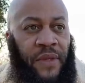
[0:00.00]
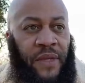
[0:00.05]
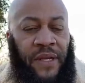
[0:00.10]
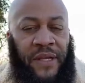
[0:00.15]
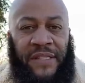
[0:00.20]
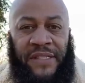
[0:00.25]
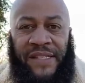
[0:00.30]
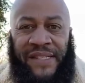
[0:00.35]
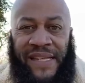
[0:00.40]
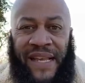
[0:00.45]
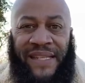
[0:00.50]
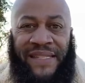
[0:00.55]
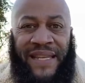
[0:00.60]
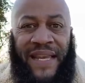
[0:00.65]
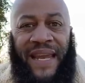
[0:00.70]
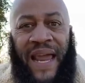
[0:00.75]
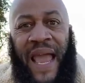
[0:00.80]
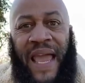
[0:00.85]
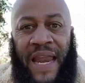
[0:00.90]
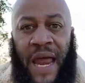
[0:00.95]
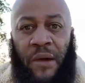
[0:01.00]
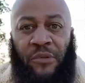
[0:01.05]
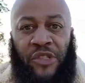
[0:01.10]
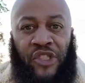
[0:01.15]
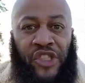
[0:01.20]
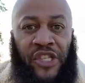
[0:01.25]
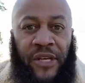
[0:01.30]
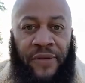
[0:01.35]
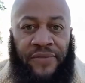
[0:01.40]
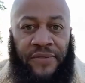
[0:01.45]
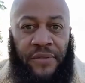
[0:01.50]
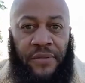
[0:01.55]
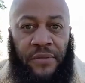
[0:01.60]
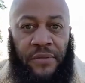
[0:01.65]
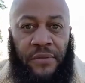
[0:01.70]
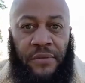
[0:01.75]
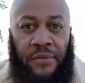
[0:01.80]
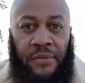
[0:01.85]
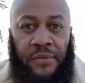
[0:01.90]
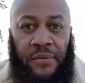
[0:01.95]
6 and 8 hour shifts
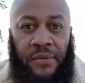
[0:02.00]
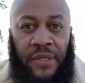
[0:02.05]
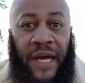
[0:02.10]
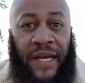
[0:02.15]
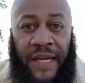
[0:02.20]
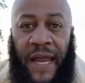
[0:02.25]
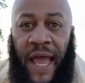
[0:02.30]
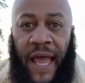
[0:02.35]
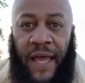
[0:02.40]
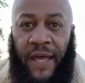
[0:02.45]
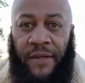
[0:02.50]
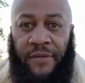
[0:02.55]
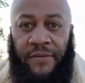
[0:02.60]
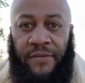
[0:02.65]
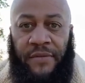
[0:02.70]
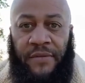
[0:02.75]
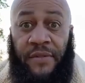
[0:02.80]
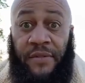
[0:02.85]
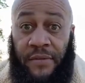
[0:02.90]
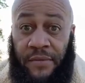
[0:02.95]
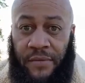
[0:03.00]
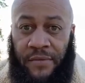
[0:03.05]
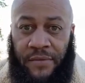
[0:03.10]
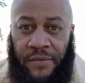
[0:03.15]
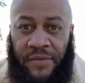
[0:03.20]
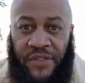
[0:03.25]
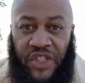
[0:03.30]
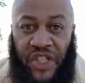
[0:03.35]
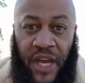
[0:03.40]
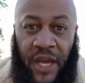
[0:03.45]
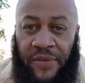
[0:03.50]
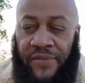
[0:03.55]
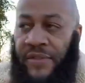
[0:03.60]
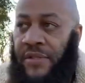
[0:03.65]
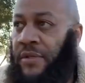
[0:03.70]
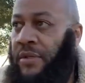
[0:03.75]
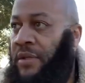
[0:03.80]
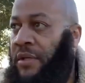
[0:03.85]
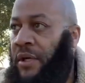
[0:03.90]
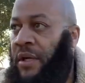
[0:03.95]
a day.
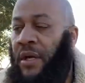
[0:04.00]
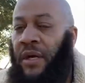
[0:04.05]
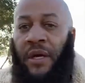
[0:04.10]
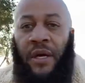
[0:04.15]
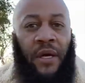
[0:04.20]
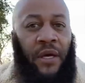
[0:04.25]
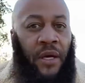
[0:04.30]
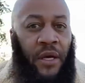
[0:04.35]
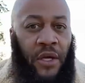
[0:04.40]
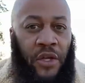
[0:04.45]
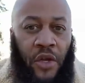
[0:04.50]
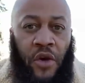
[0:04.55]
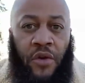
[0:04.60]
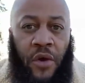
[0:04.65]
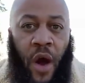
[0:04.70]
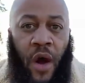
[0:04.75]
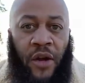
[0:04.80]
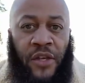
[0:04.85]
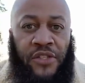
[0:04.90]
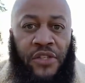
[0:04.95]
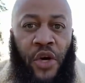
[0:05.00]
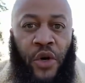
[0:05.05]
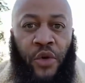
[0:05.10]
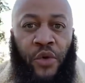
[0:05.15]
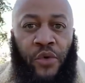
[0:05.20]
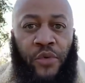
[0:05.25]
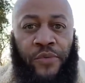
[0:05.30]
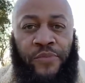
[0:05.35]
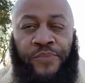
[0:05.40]
Shifts. You call it school.